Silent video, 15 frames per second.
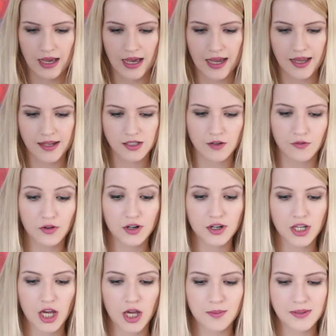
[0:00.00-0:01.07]
And I've
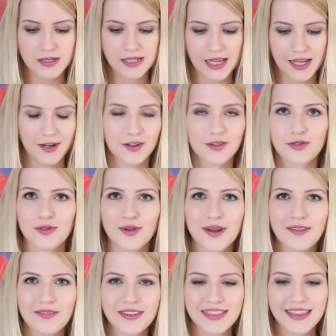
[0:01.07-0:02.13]
already opened it and looked through
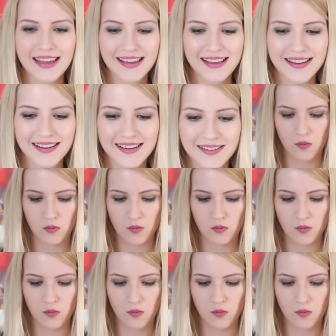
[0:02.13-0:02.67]
everything.